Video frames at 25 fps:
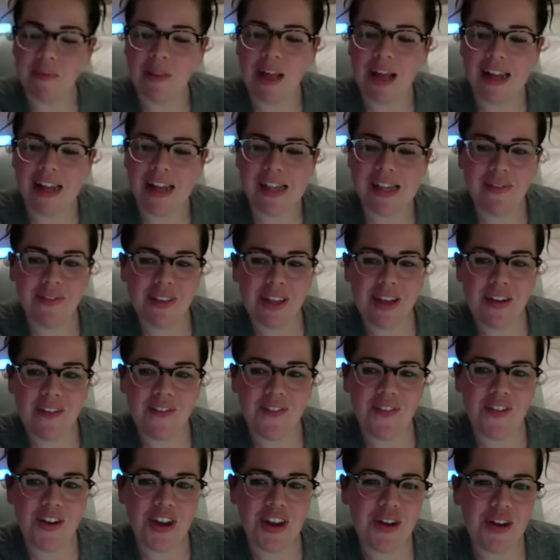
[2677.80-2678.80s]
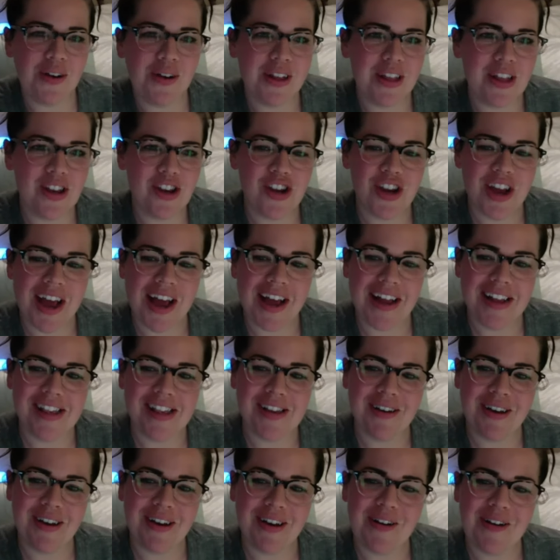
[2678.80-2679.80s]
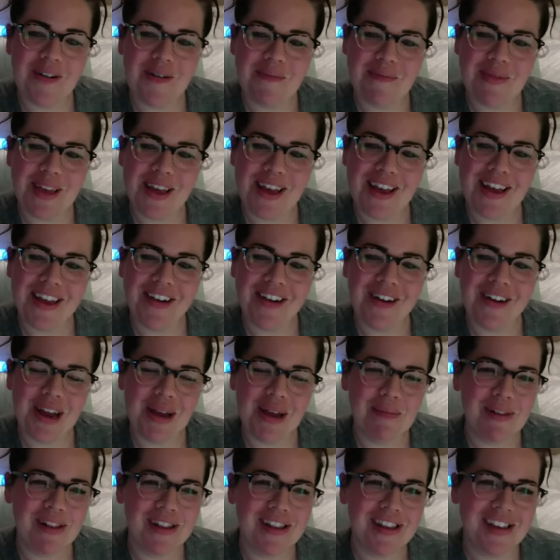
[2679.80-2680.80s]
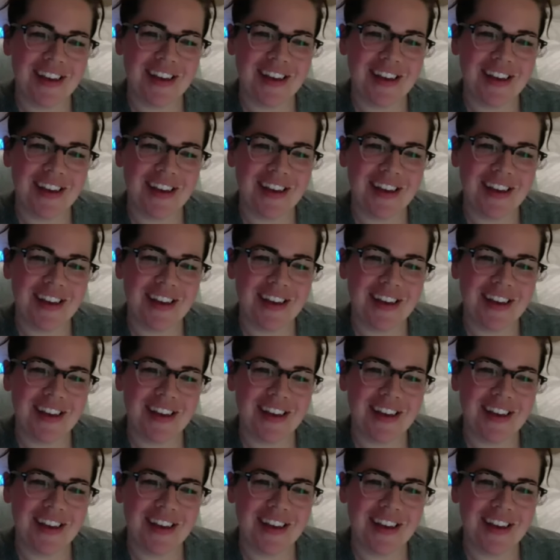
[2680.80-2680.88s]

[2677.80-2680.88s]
lots of love for you in the chat so i hope that you're able to